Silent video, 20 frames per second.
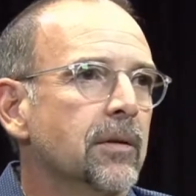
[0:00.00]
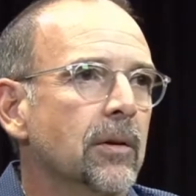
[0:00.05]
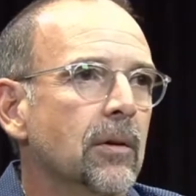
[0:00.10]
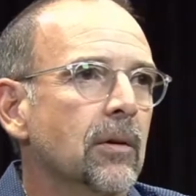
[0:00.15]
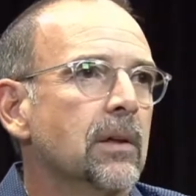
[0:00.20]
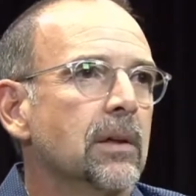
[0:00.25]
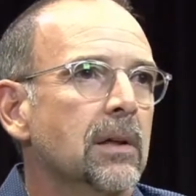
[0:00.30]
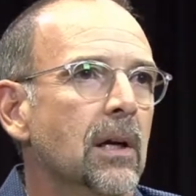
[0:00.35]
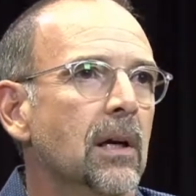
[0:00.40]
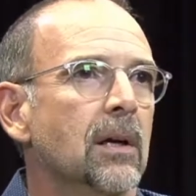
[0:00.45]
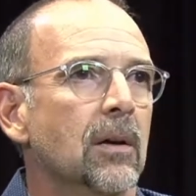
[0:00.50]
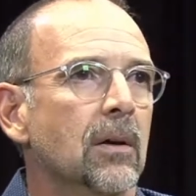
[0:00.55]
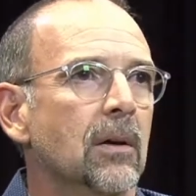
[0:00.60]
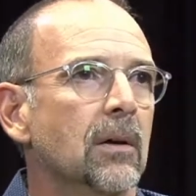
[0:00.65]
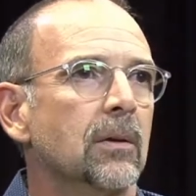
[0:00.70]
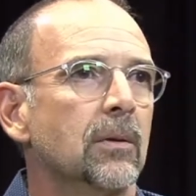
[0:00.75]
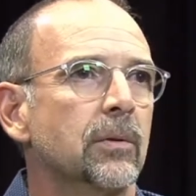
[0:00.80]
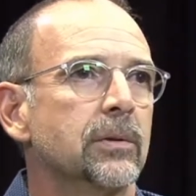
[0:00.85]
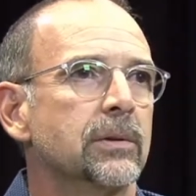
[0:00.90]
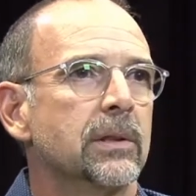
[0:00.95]
If you're a young
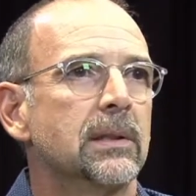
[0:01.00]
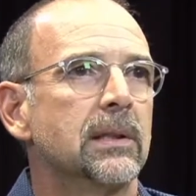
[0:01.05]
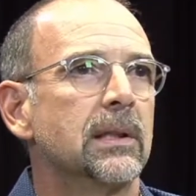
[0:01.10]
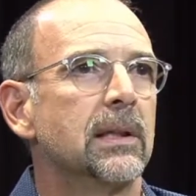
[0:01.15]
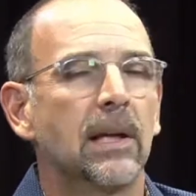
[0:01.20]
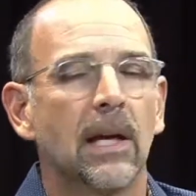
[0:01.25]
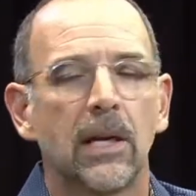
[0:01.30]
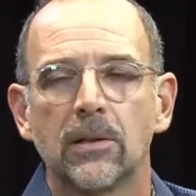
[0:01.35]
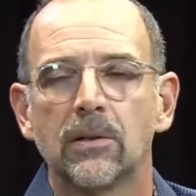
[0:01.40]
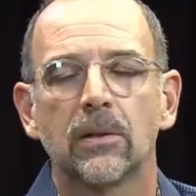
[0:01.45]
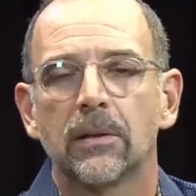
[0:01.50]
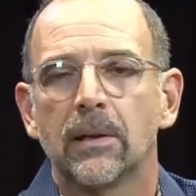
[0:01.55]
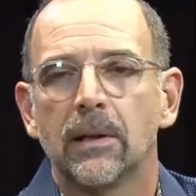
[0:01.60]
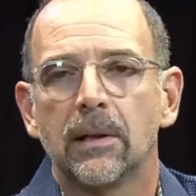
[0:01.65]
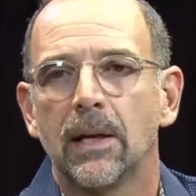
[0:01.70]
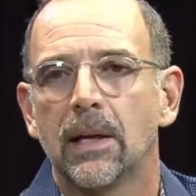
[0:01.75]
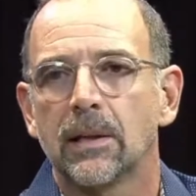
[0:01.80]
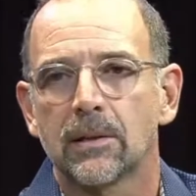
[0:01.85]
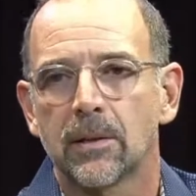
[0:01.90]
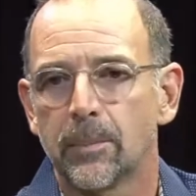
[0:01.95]
girl who's a teenager,
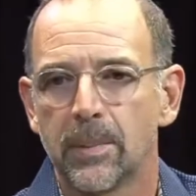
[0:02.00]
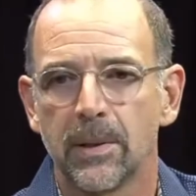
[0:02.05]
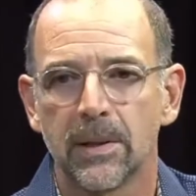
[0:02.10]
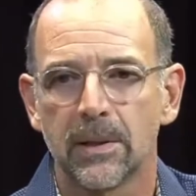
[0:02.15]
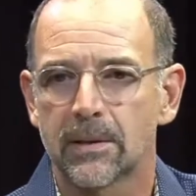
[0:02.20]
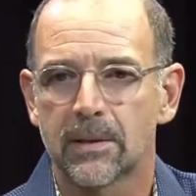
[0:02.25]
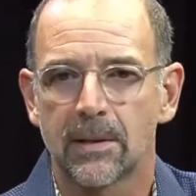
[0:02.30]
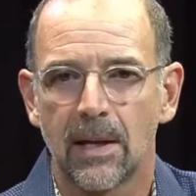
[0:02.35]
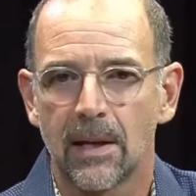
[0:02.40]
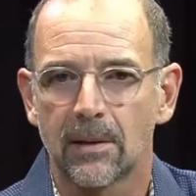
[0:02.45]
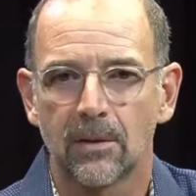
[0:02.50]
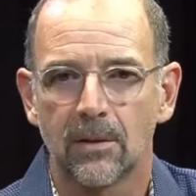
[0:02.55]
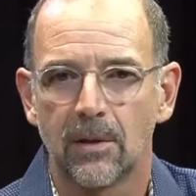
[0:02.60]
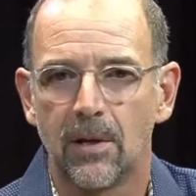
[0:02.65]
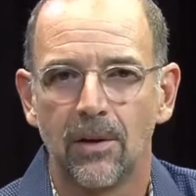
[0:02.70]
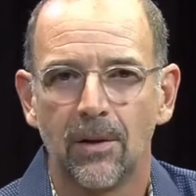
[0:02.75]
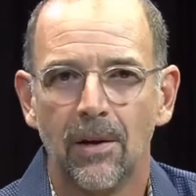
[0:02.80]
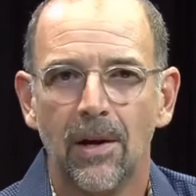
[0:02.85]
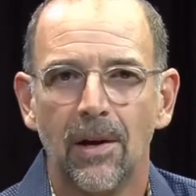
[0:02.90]
then that's a piece that,